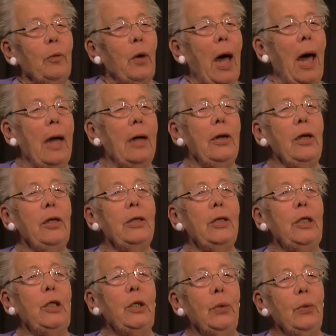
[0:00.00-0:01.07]
How do you
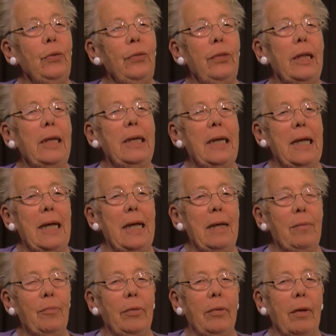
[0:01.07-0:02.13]
choose the
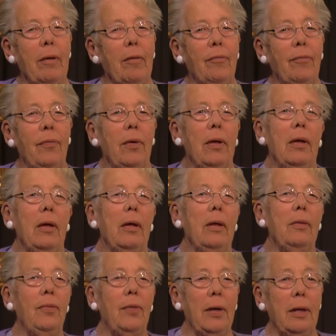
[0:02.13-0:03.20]
names of
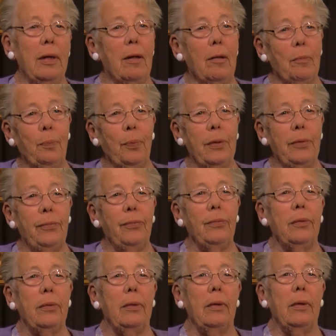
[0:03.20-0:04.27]
the
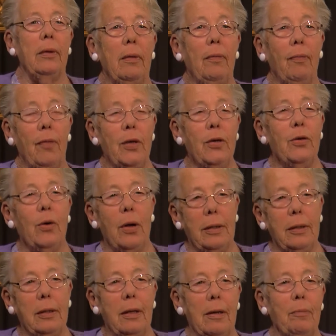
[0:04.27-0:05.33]
culprits, the
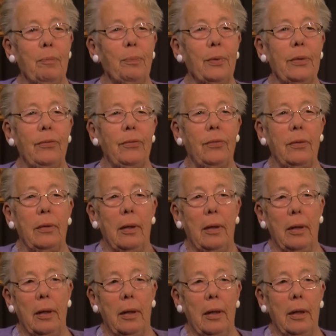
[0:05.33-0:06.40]
non-culprits,
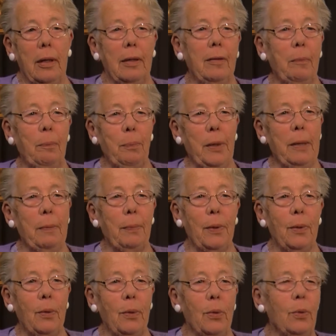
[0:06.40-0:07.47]
and the
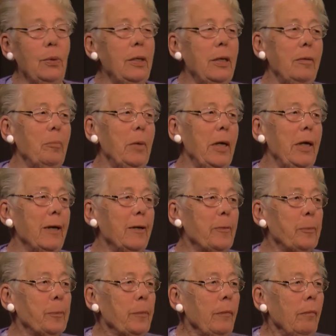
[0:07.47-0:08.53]
people who didn't make it?
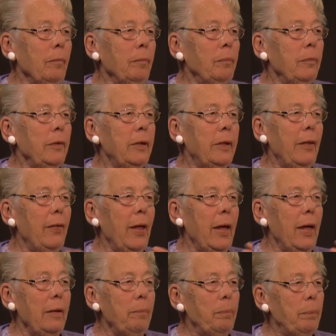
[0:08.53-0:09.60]
Do
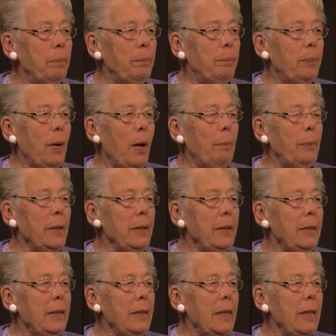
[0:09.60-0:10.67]
they pop
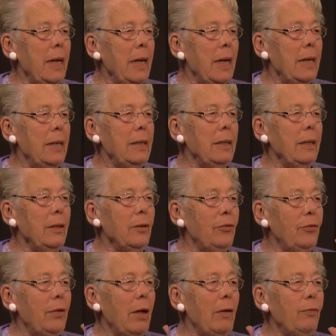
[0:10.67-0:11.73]
into your head? Do you
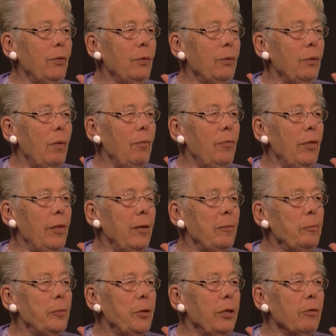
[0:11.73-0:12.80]
suffer over them?
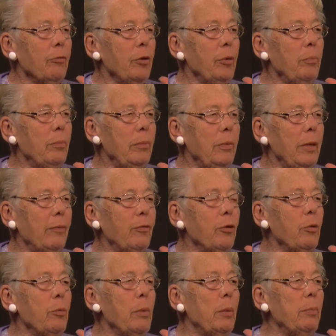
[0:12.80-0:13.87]
Do you have to
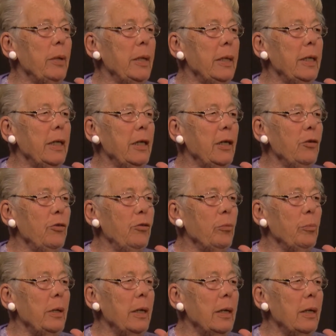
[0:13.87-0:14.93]
remember you didn't use them
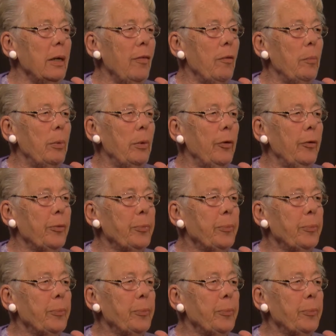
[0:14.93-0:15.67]
in another book?